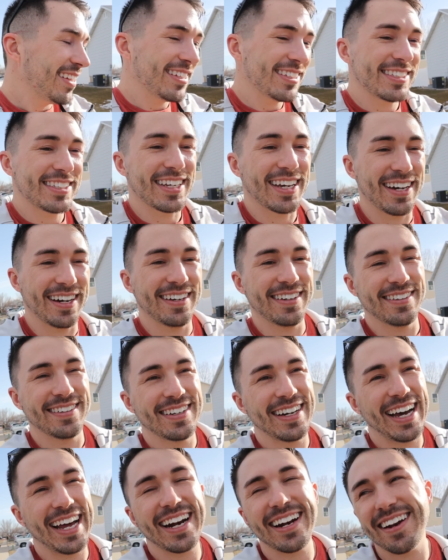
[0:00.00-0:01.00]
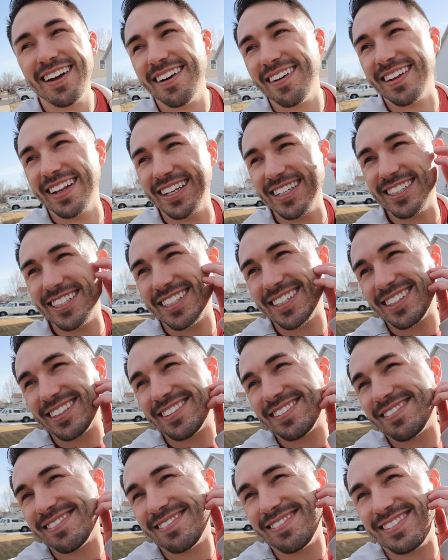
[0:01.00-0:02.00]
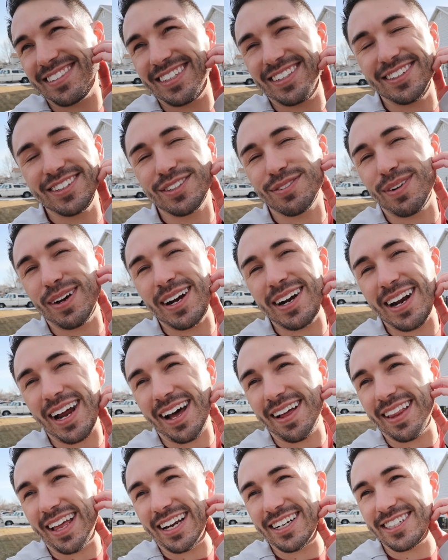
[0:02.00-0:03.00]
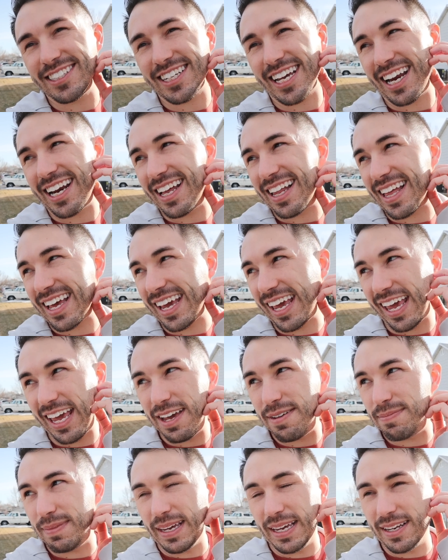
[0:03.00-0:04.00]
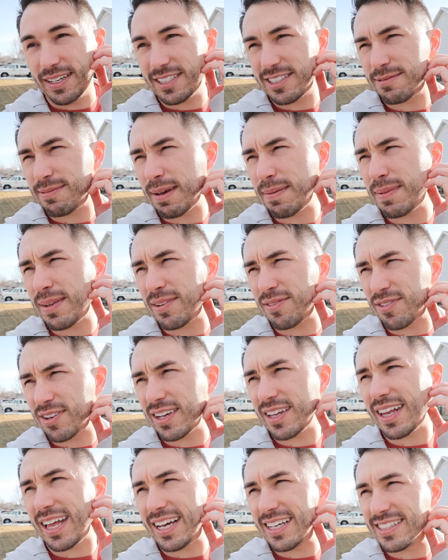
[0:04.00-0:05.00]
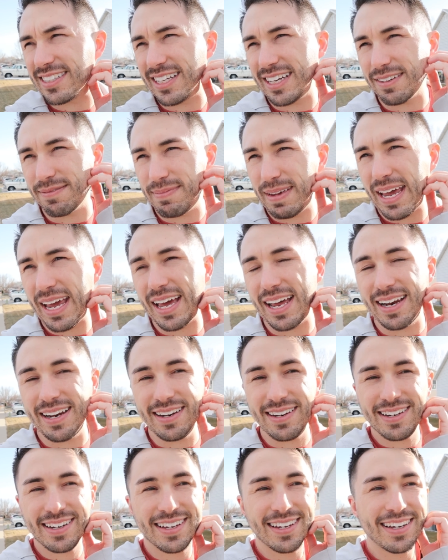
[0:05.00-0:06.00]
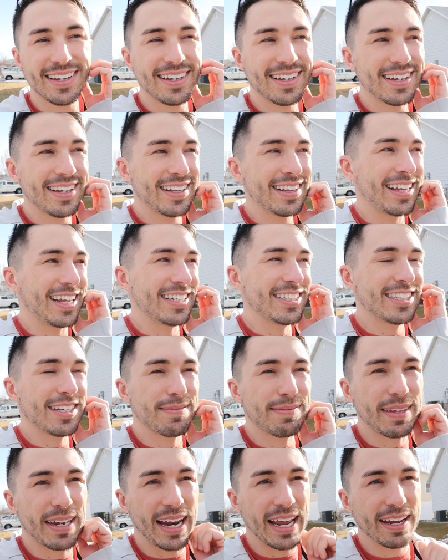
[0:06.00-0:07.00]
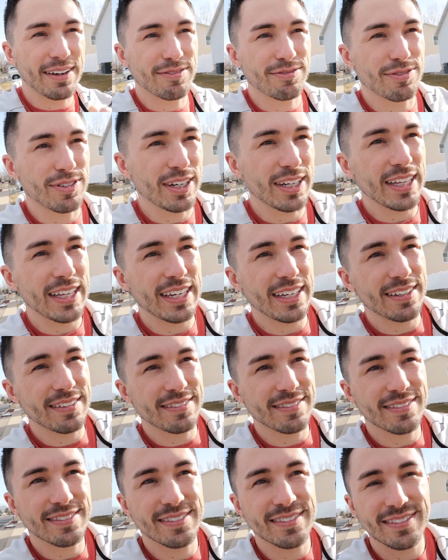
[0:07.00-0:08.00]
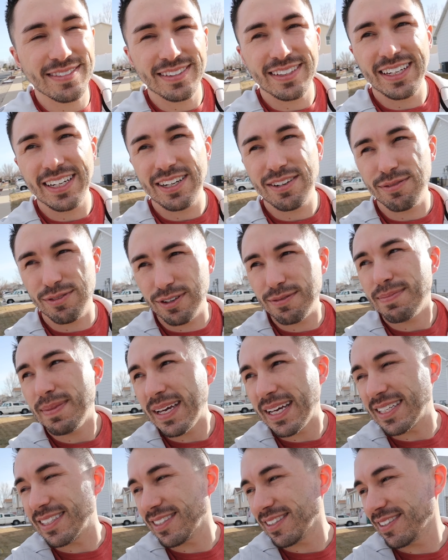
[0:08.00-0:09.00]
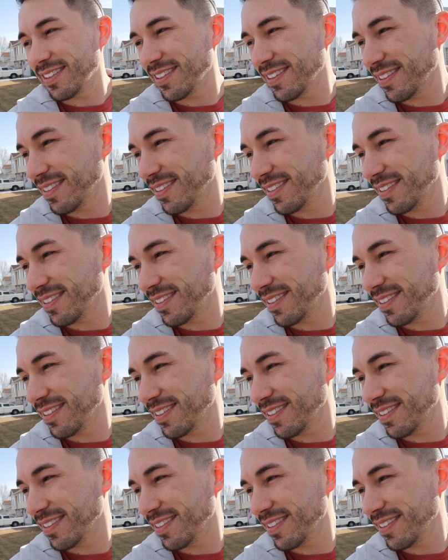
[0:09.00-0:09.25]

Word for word: So I don't know. That just it was weird how that just kind of like hit me. It just made me realize, like, man, that's something I really would miss.